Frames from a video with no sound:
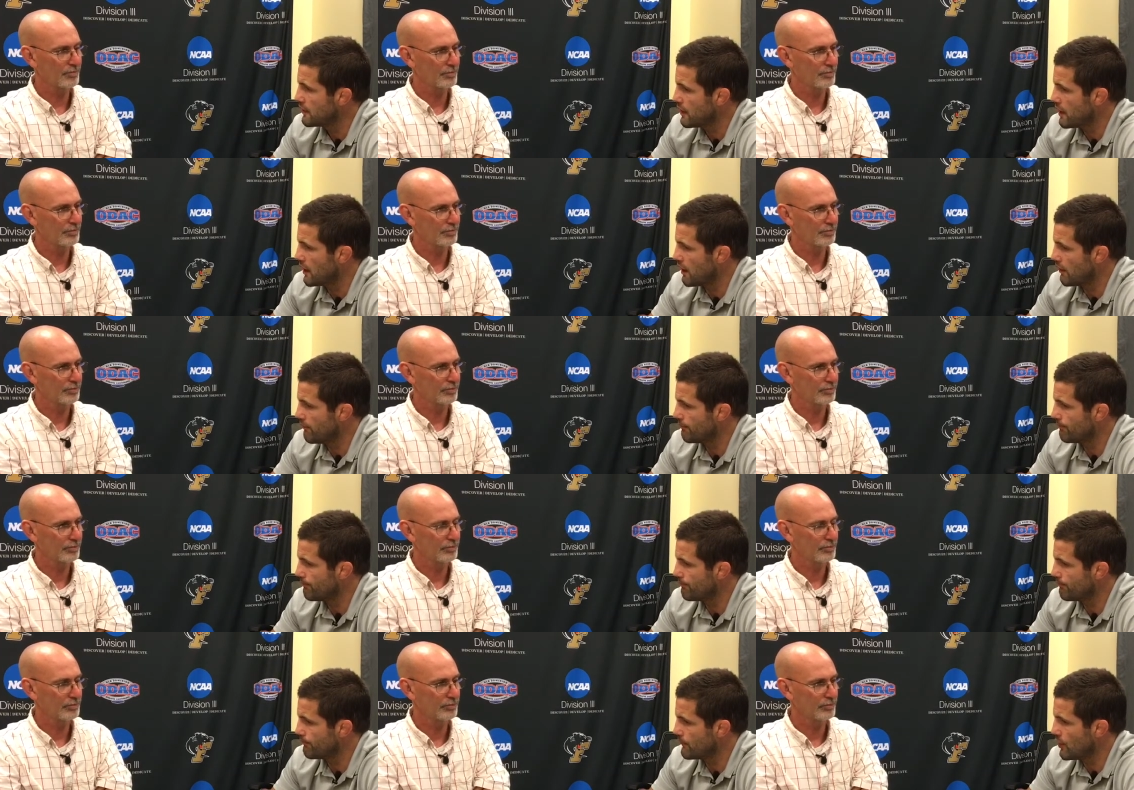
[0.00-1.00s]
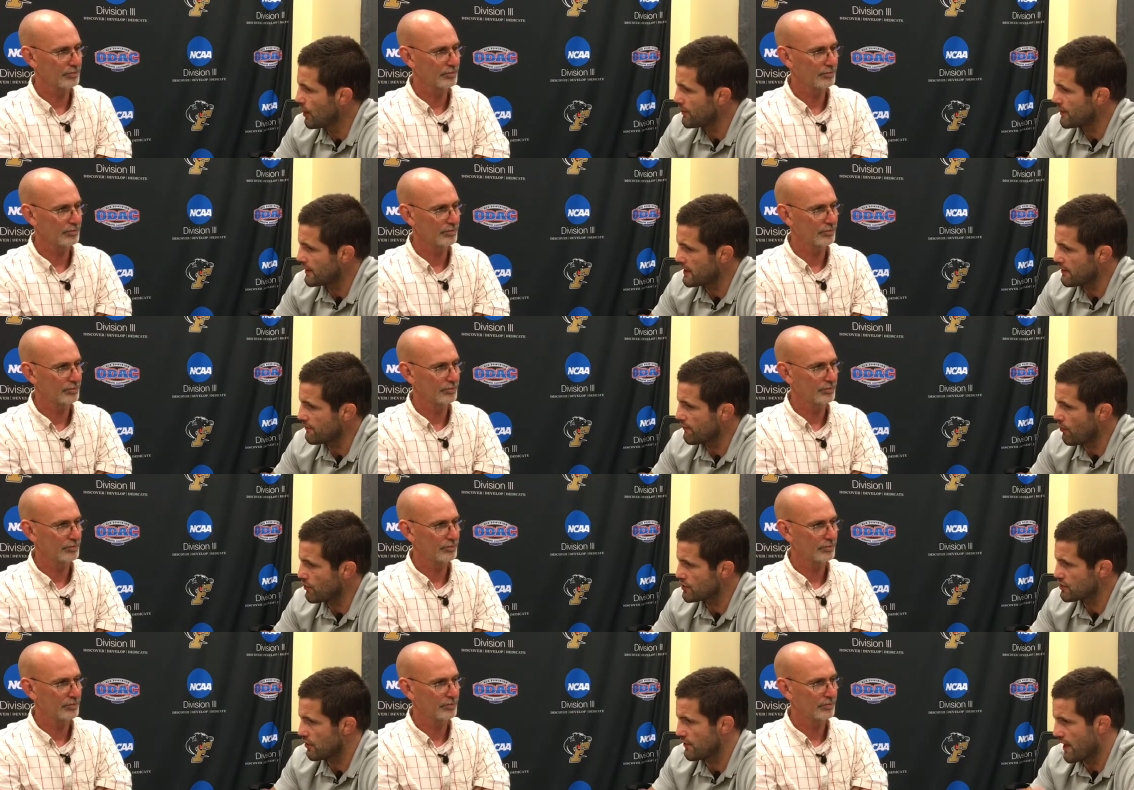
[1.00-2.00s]
Speaker 1: and um, you know, I think he
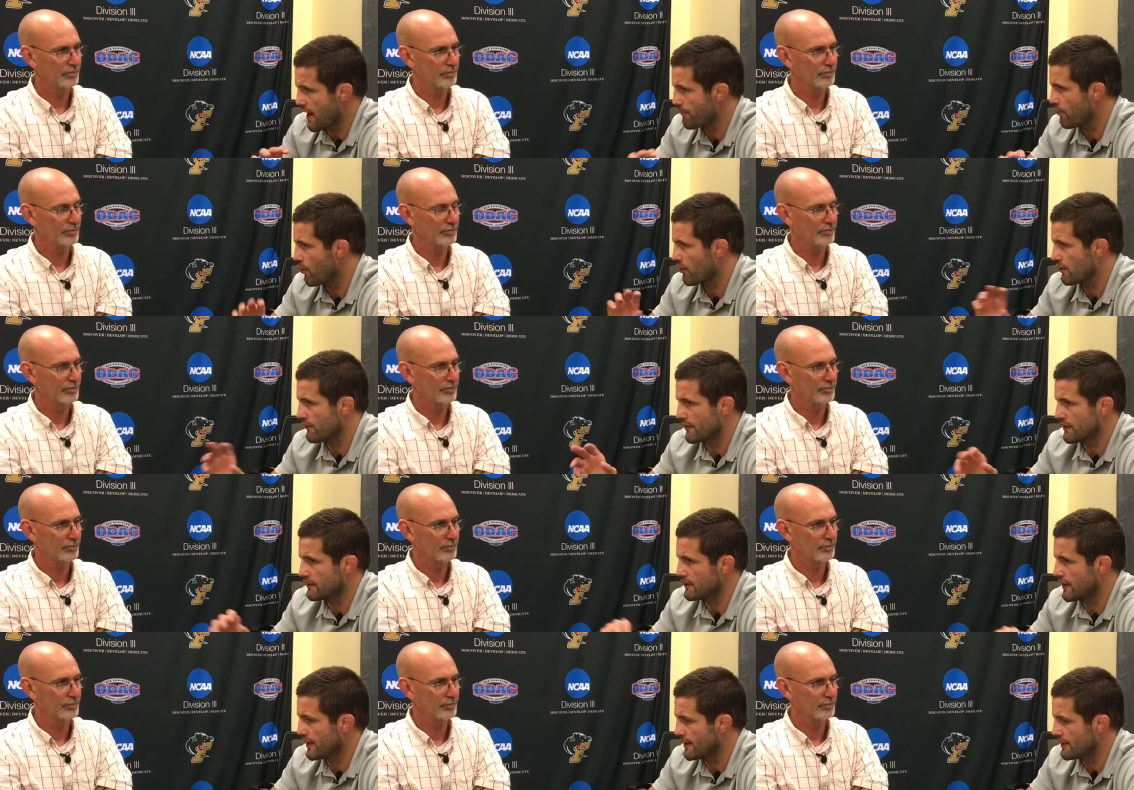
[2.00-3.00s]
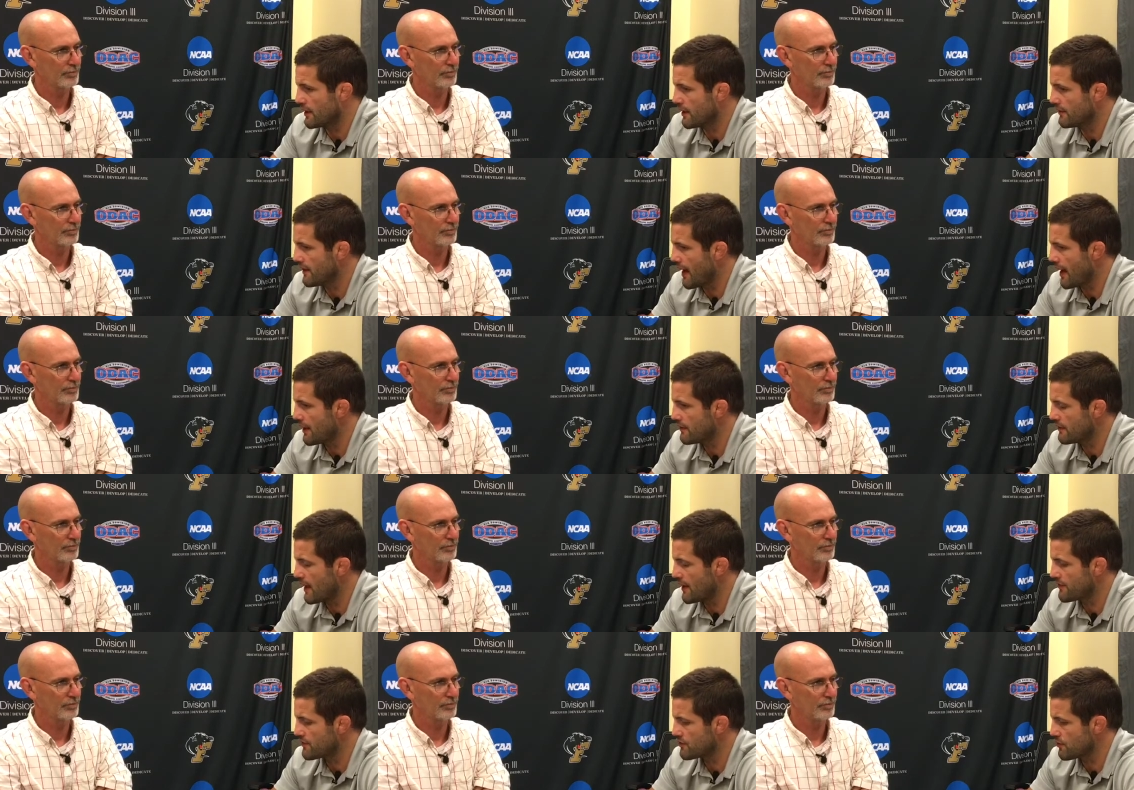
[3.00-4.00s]
focused on that part of it, and uh, not
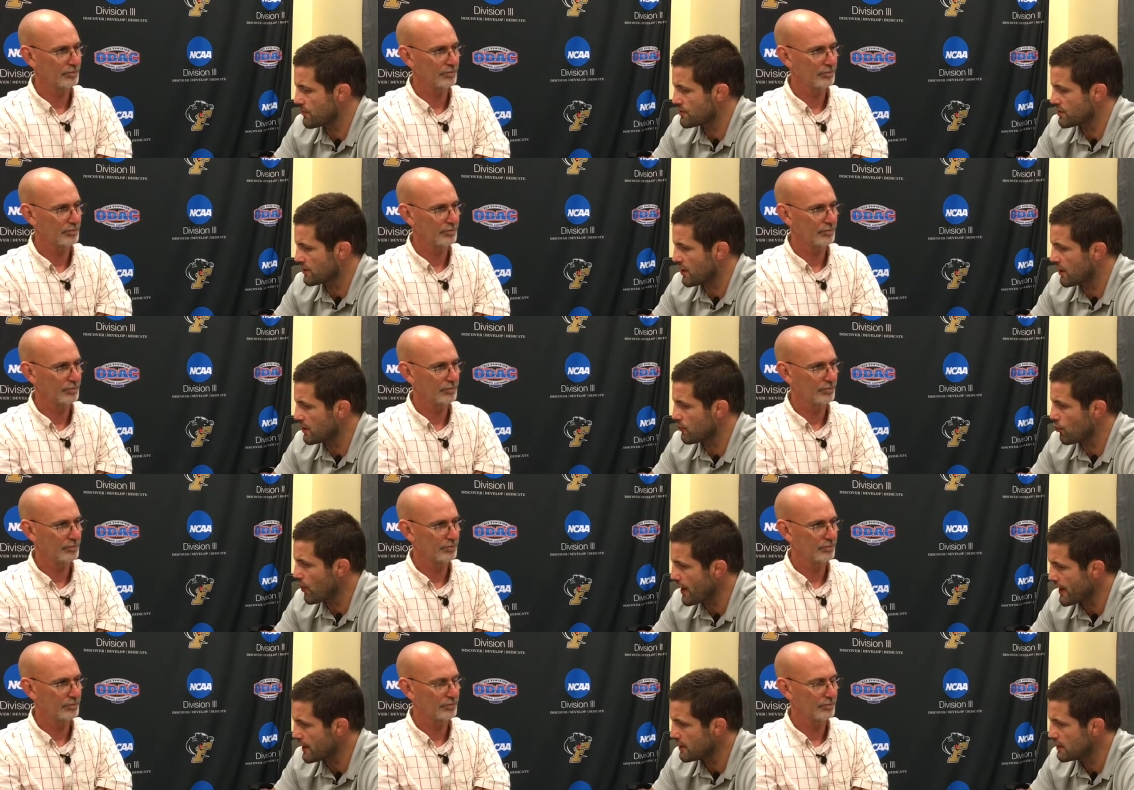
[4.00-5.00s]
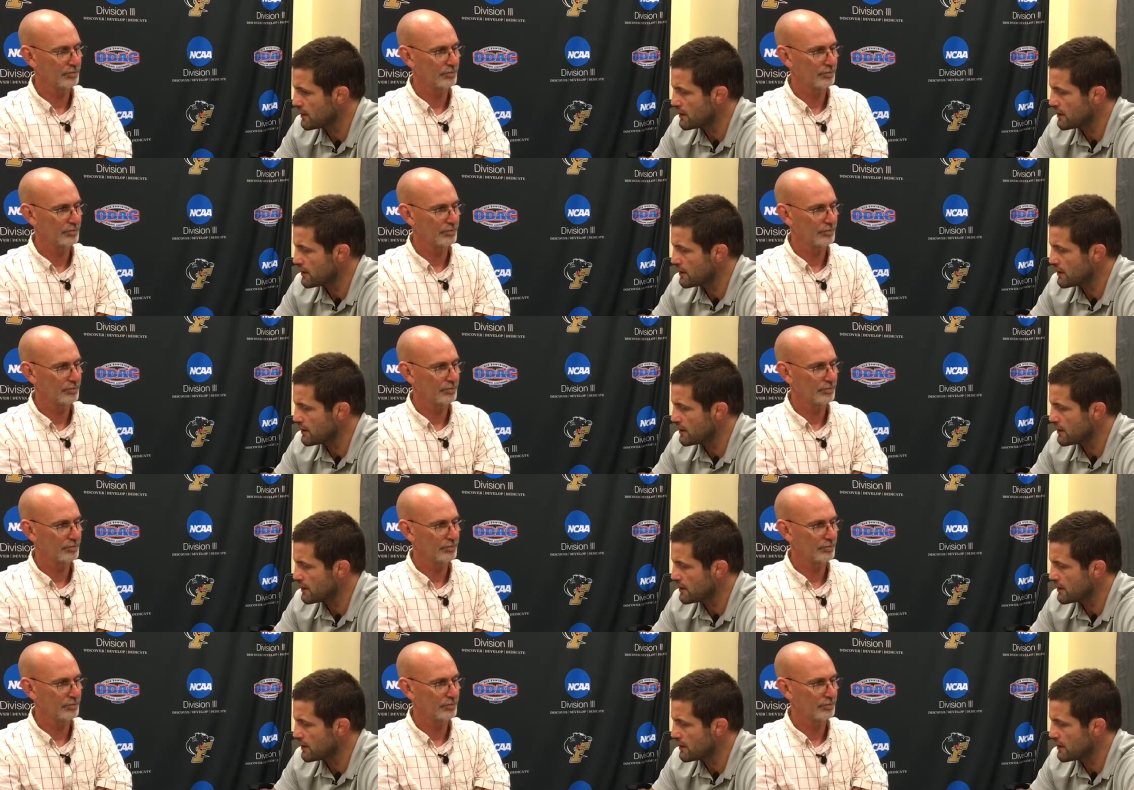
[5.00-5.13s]
not so much the cutting weight.